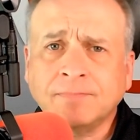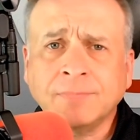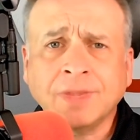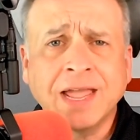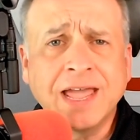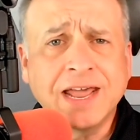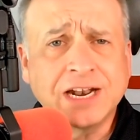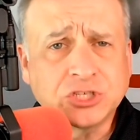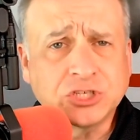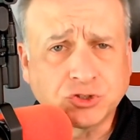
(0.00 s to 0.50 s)

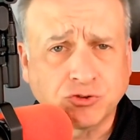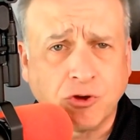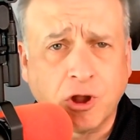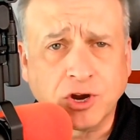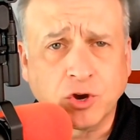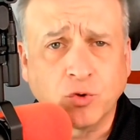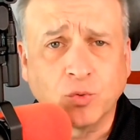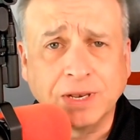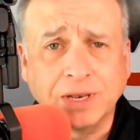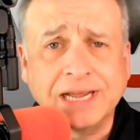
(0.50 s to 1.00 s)
and a
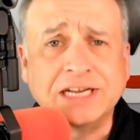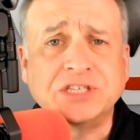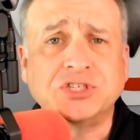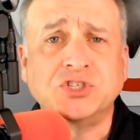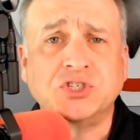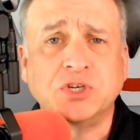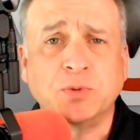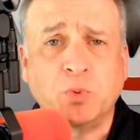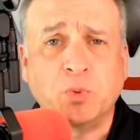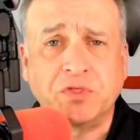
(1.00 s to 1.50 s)
stronger
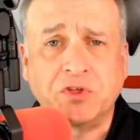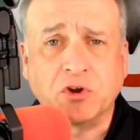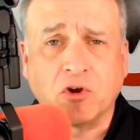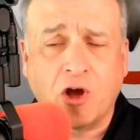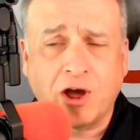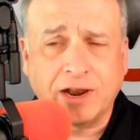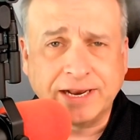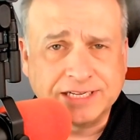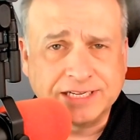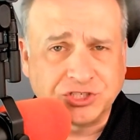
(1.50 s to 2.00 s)
relationship with your
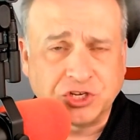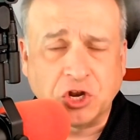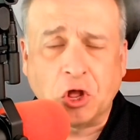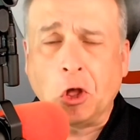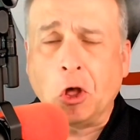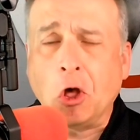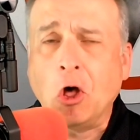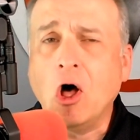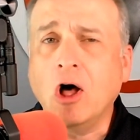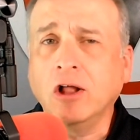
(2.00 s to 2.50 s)
audience. And
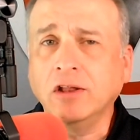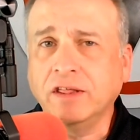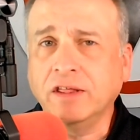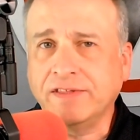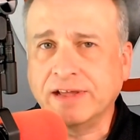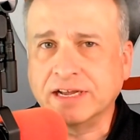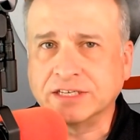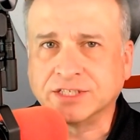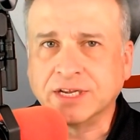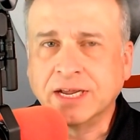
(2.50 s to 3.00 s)
all of
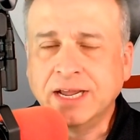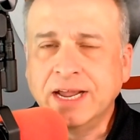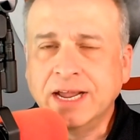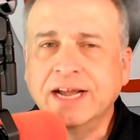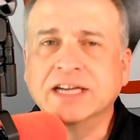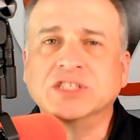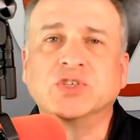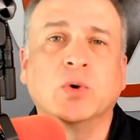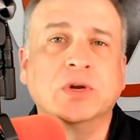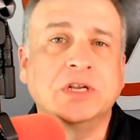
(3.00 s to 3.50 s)
this
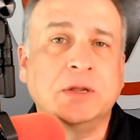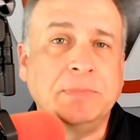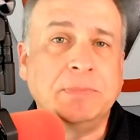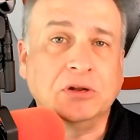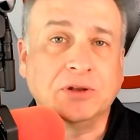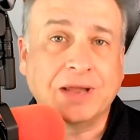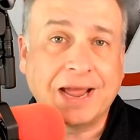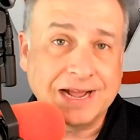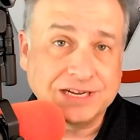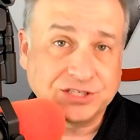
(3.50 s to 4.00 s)
is going to
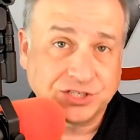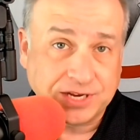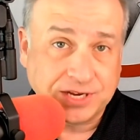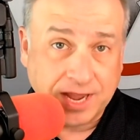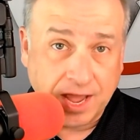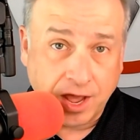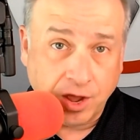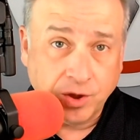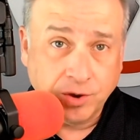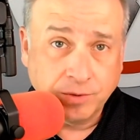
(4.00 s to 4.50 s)
build
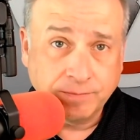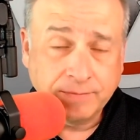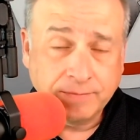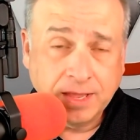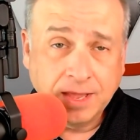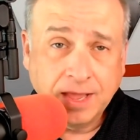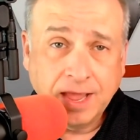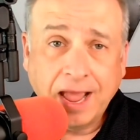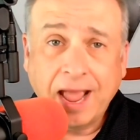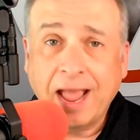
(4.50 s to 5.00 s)
SEO,
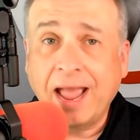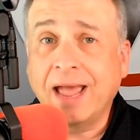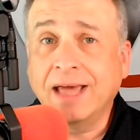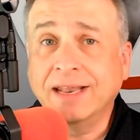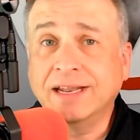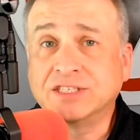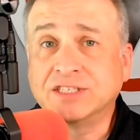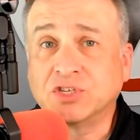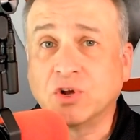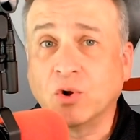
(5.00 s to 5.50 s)

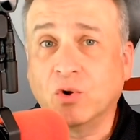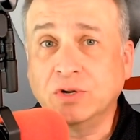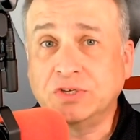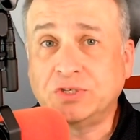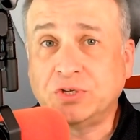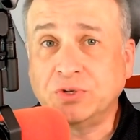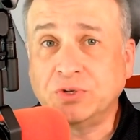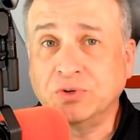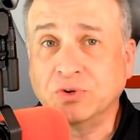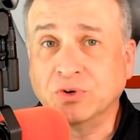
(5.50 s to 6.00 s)
and it's going
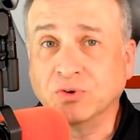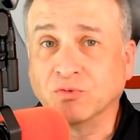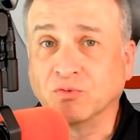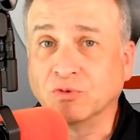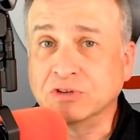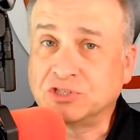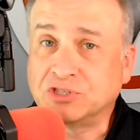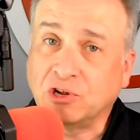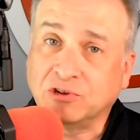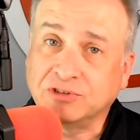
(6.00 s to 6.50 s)
to
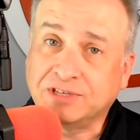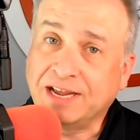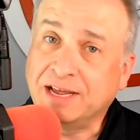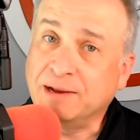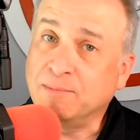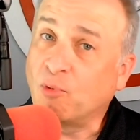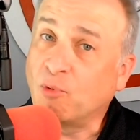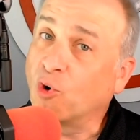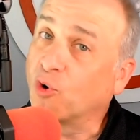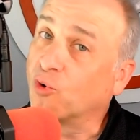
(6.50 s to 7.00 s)
result
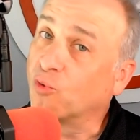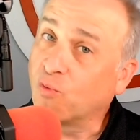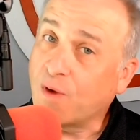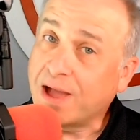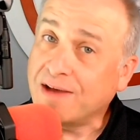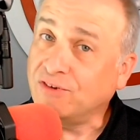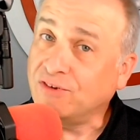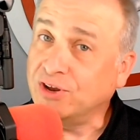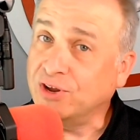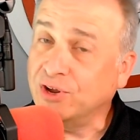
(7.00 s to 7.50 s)
in more
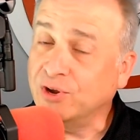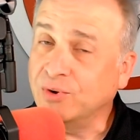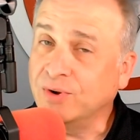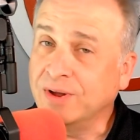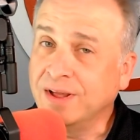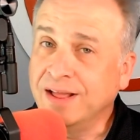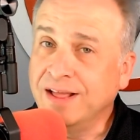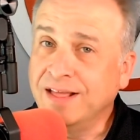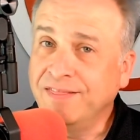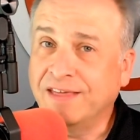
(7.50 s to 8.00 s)
revenue
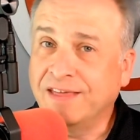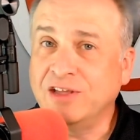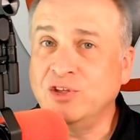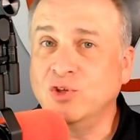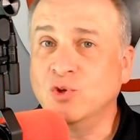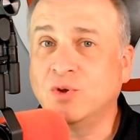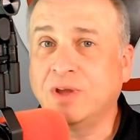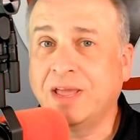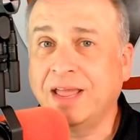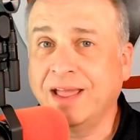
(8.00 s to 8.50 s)
that
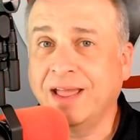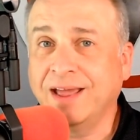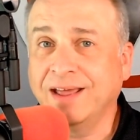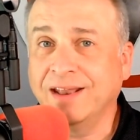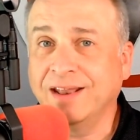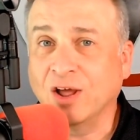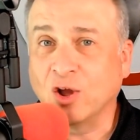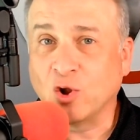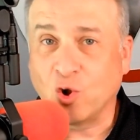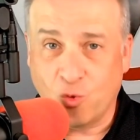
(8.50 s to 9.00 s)
you
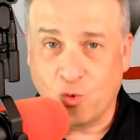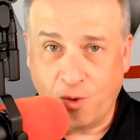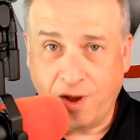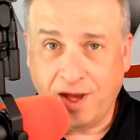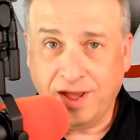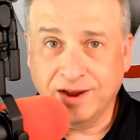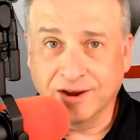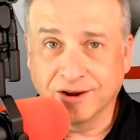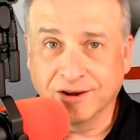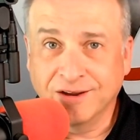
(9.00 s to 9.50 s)
can
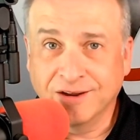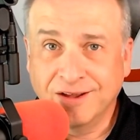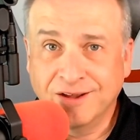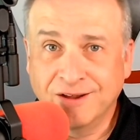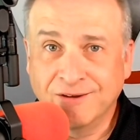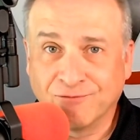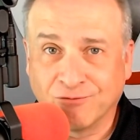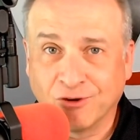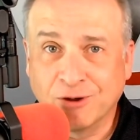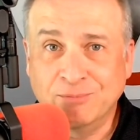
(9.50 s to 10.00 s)
acquire
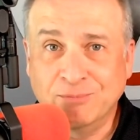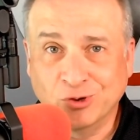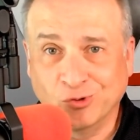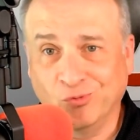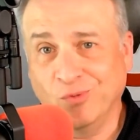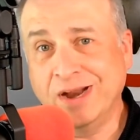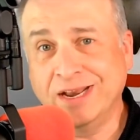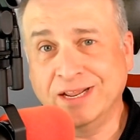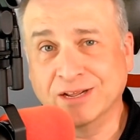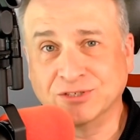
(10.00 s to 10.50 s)
from your
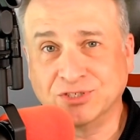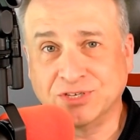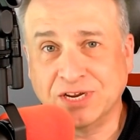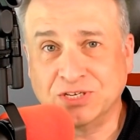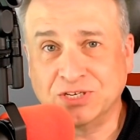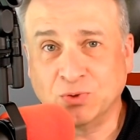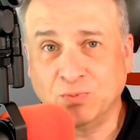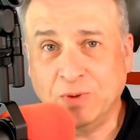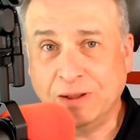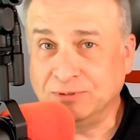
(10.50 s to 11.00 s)
radio
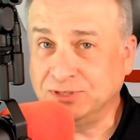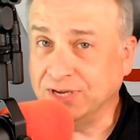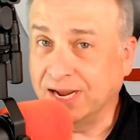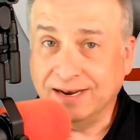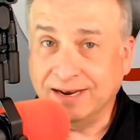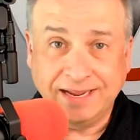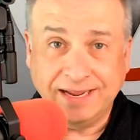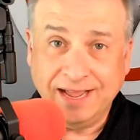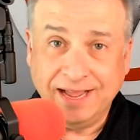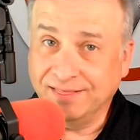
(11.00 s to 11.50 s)
station
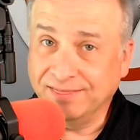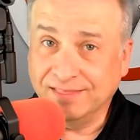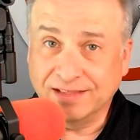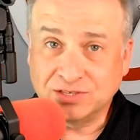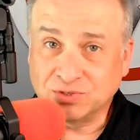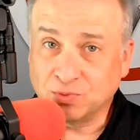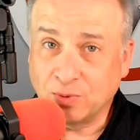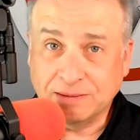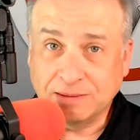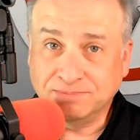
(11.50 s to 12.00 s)
website. Again,
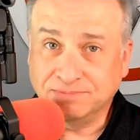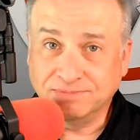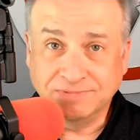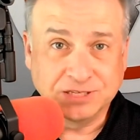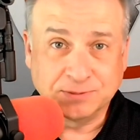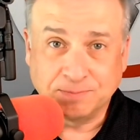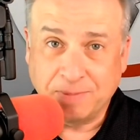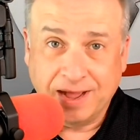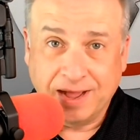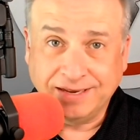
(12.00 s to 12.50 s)
this
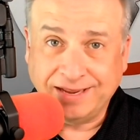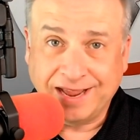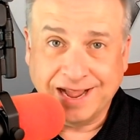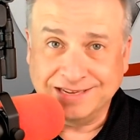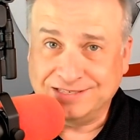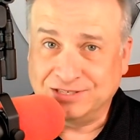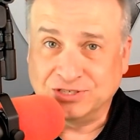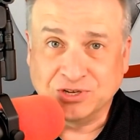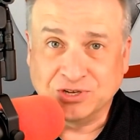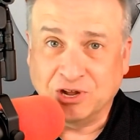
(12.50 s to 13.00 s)

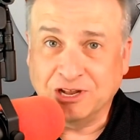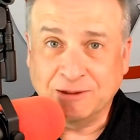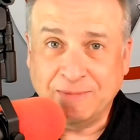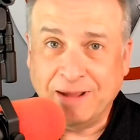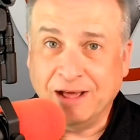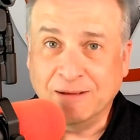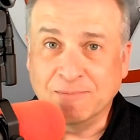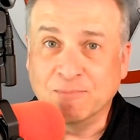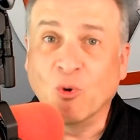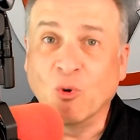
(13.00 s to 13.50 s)
podcast is all
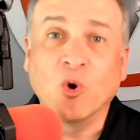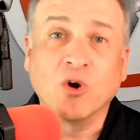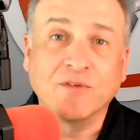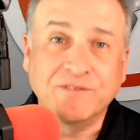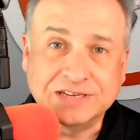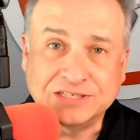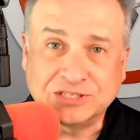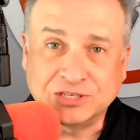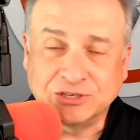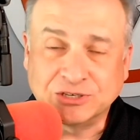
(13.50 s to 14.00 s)
about more
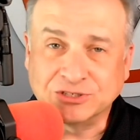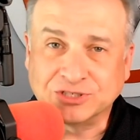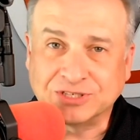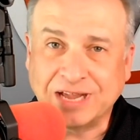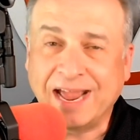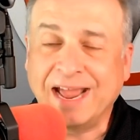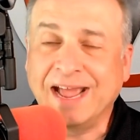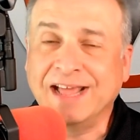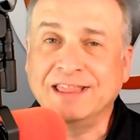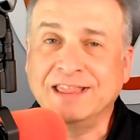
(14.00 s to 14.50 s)
visitors
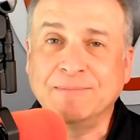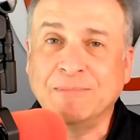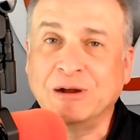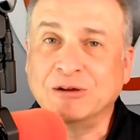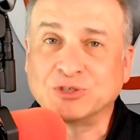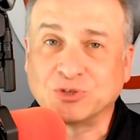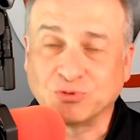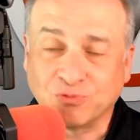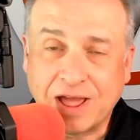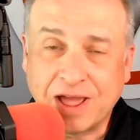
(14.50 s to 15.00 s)
and the
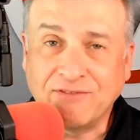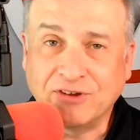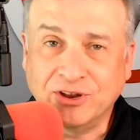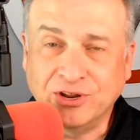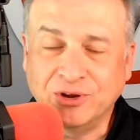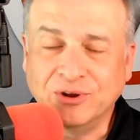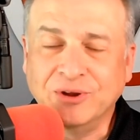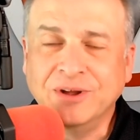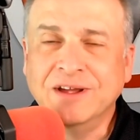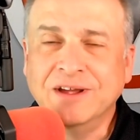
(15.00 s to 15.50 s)
most
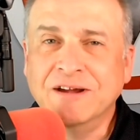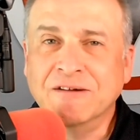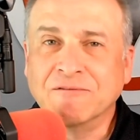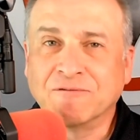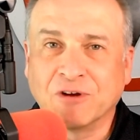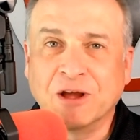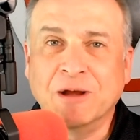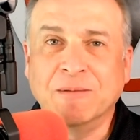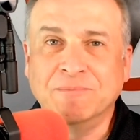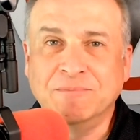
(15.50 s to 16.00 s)
revenue
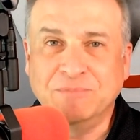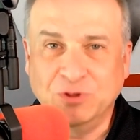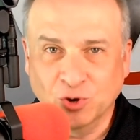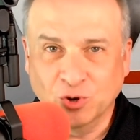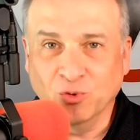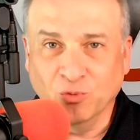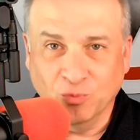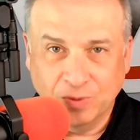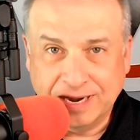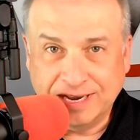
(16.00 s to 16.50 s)
from
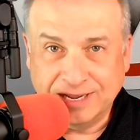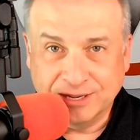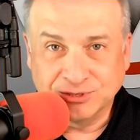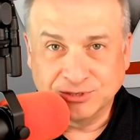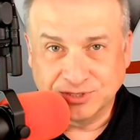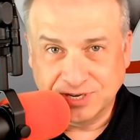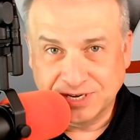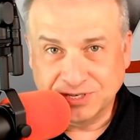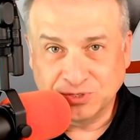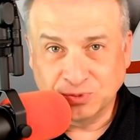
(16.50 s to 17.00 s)
your radio
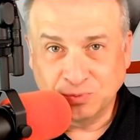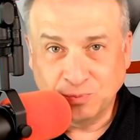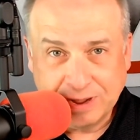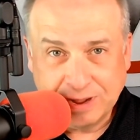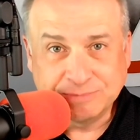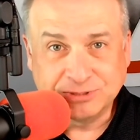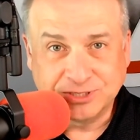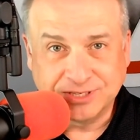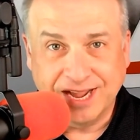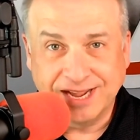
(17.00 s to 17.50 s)
station
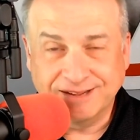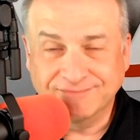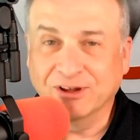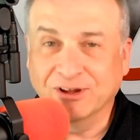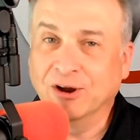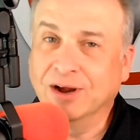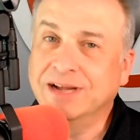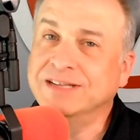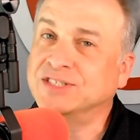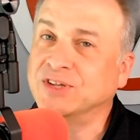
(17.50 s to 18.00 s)
website.
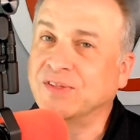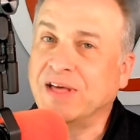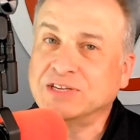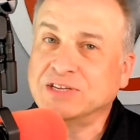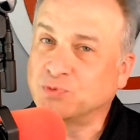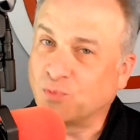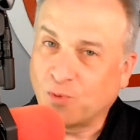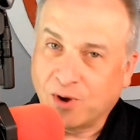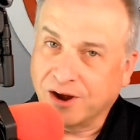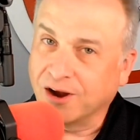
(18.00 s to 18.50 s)
All right, so that's
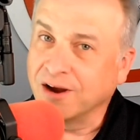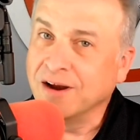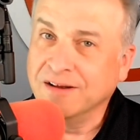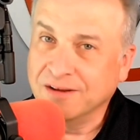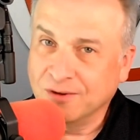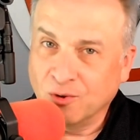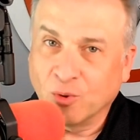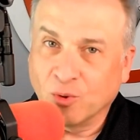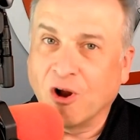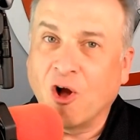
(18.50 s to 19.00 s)
where
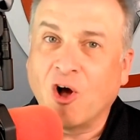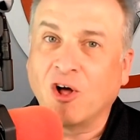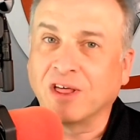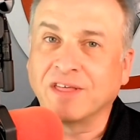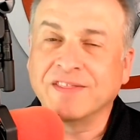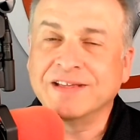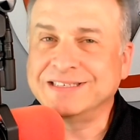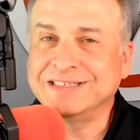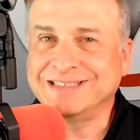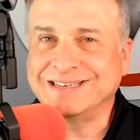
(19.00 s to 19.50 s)
all
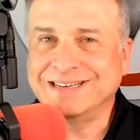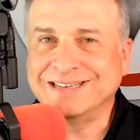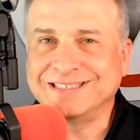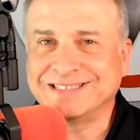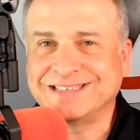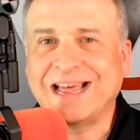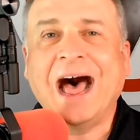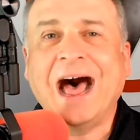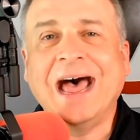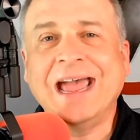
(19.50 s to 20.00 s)
of this is
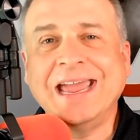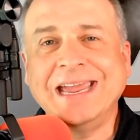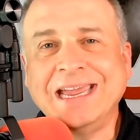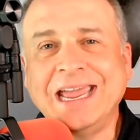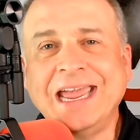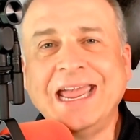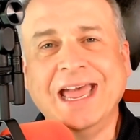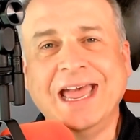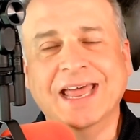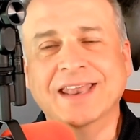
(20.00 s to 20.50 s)
tying
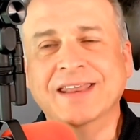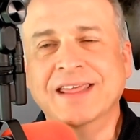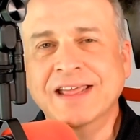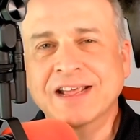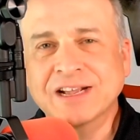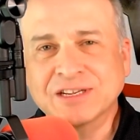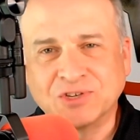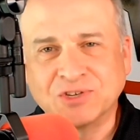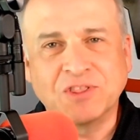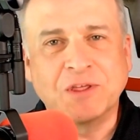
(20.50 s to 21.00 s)
in.
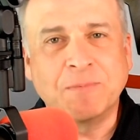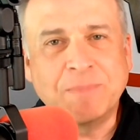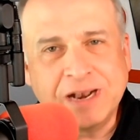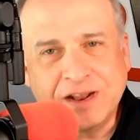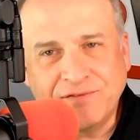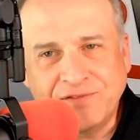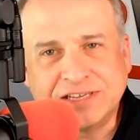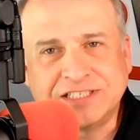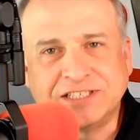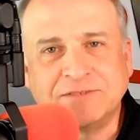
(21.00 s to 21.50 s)
So the
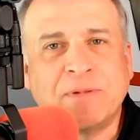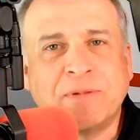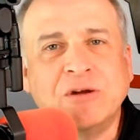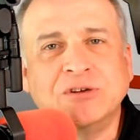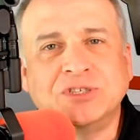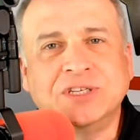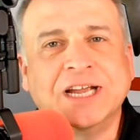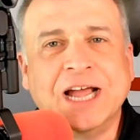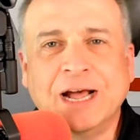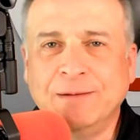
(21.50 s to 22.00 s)
benefits of
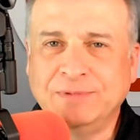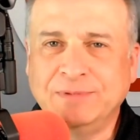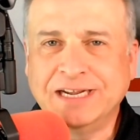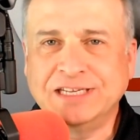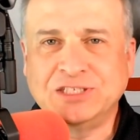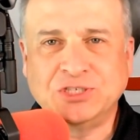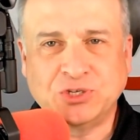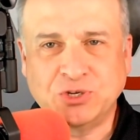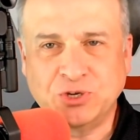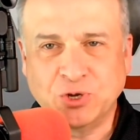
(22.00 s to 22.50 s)
posting
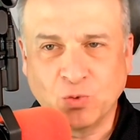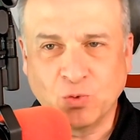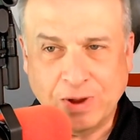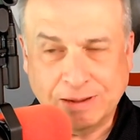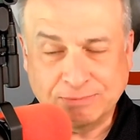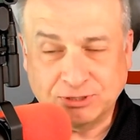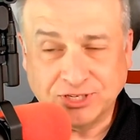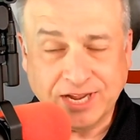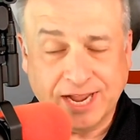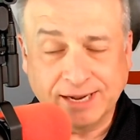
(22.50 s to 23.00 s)
updates to your
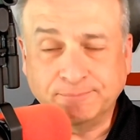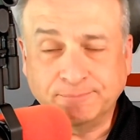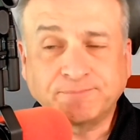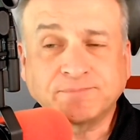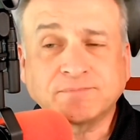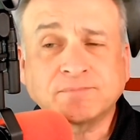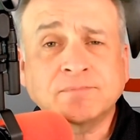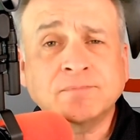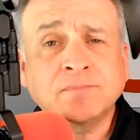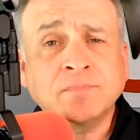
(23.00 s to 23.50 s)
website
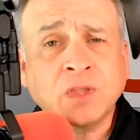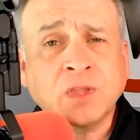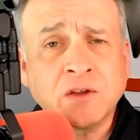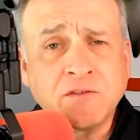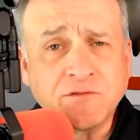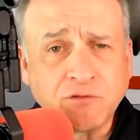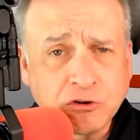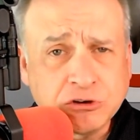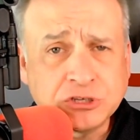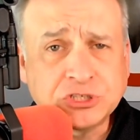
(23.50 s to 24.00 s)

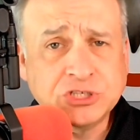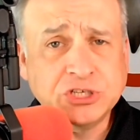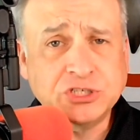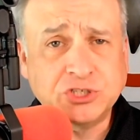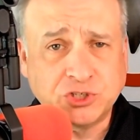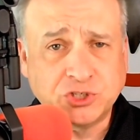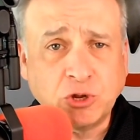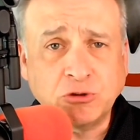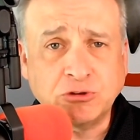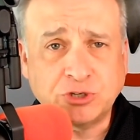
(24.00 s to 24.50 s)
versus
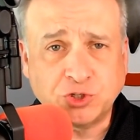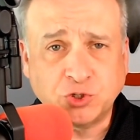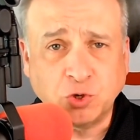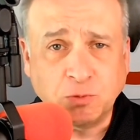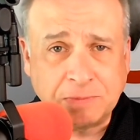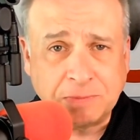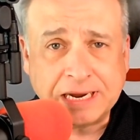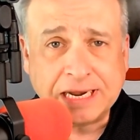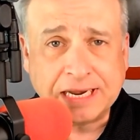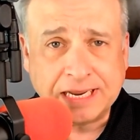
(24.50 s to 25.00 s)
social
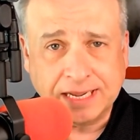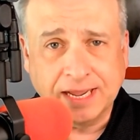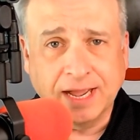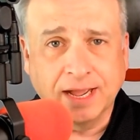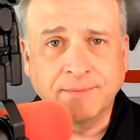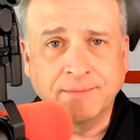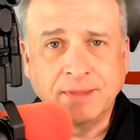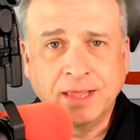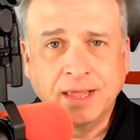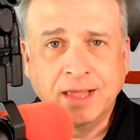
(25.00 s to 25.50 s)
media,